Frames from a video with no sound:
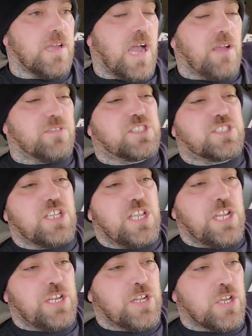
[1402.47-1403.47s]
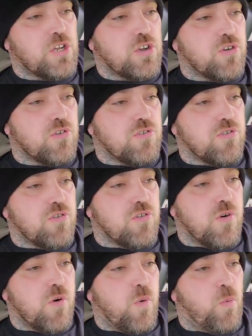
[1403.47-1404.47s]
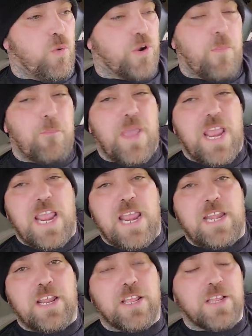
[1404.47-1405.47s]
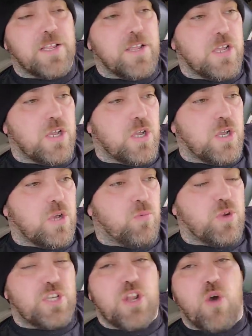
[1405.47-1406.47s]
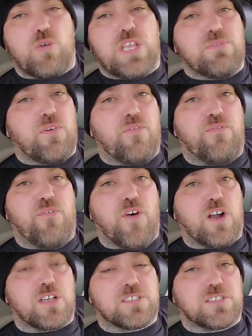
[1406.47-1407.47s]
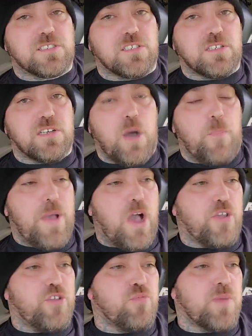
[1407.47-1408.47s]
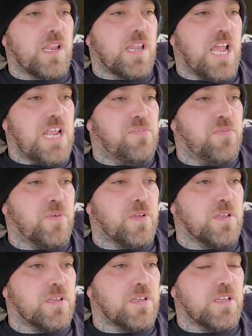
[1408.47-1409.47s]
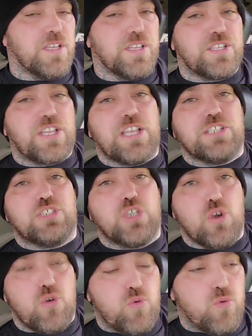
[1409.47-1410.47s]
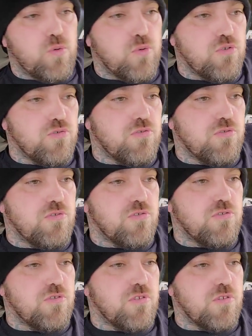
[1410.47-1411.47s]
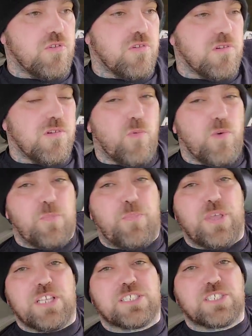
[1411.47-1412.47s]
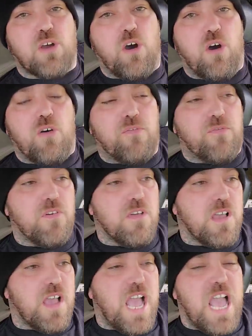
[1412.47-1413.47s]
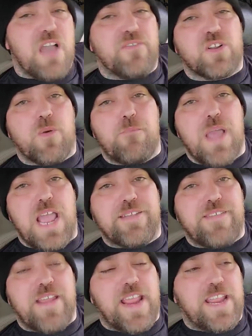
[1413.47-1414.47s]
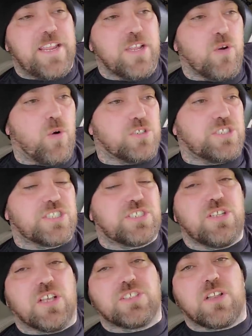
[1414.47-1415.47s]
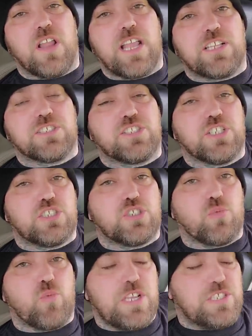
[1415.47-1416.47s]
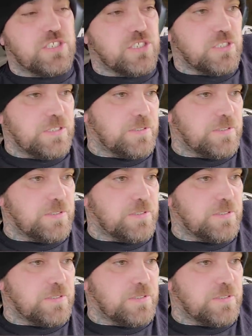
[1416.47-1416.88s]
I've seen what a man with no give a fucks about human life can do when pissed off, having a bad day, or just doesn't like a situation.